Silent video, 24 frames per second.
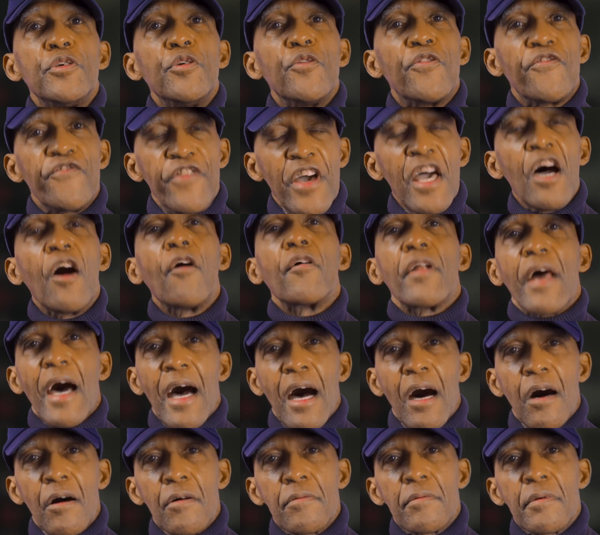you fell
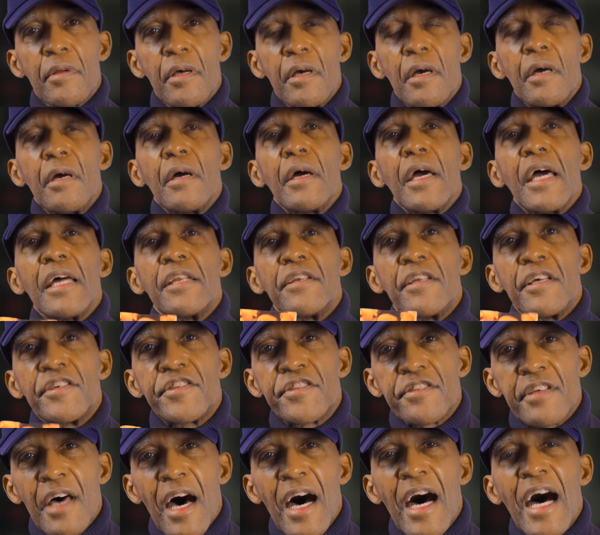down, and
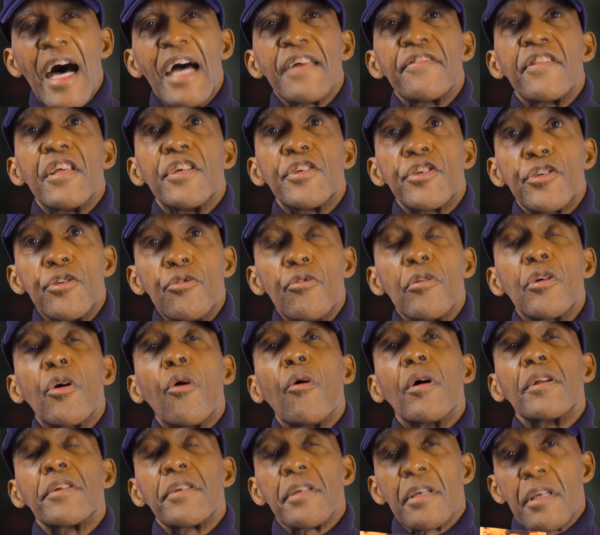decide that you're
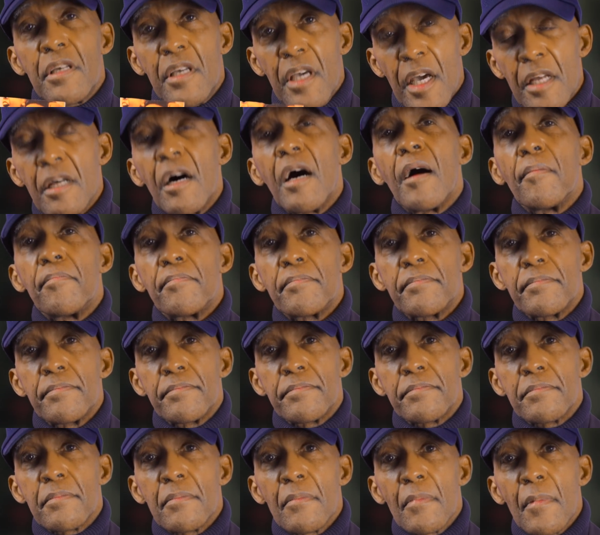going to get up
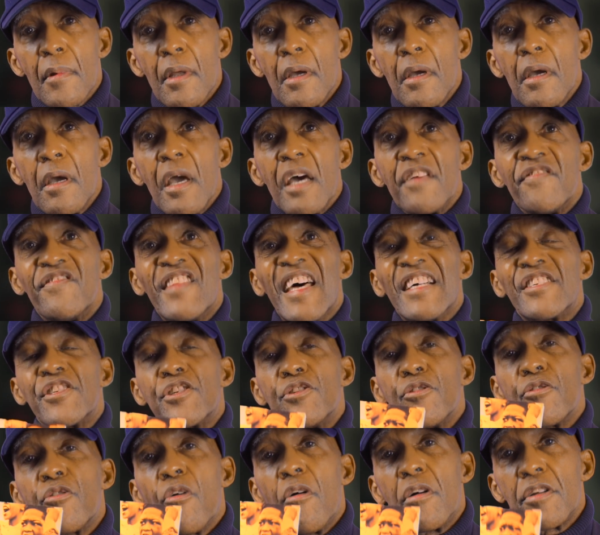and that
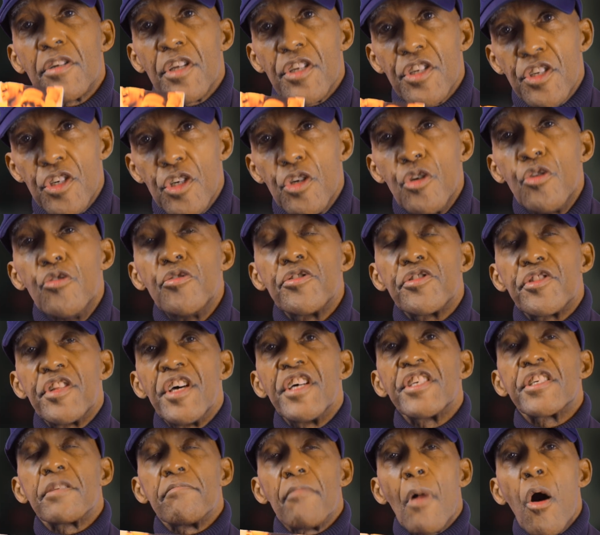you're going to use
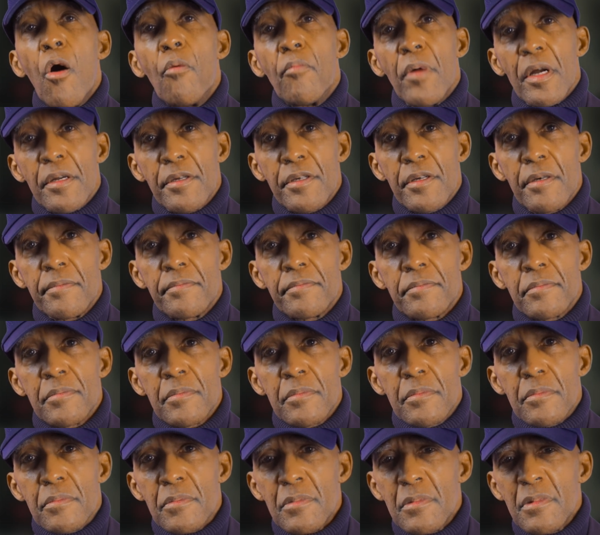this moment
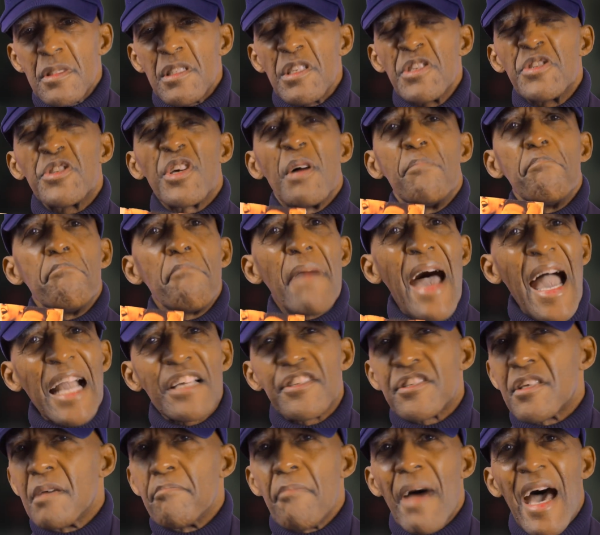to
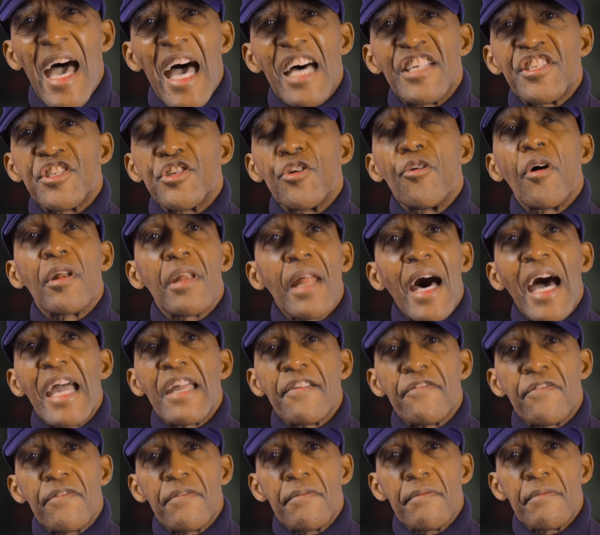maximize your
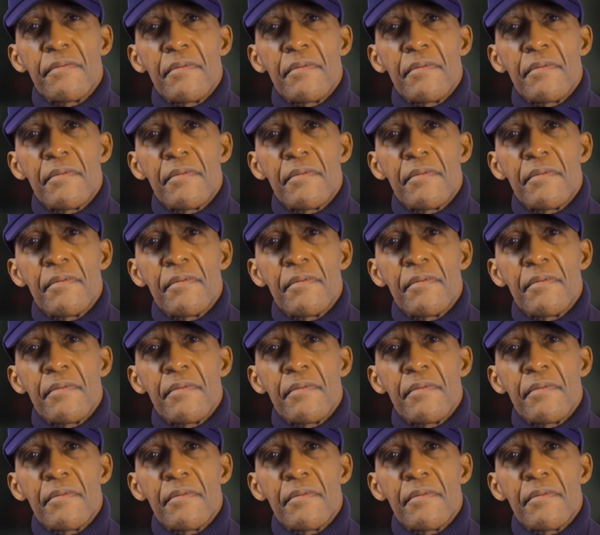life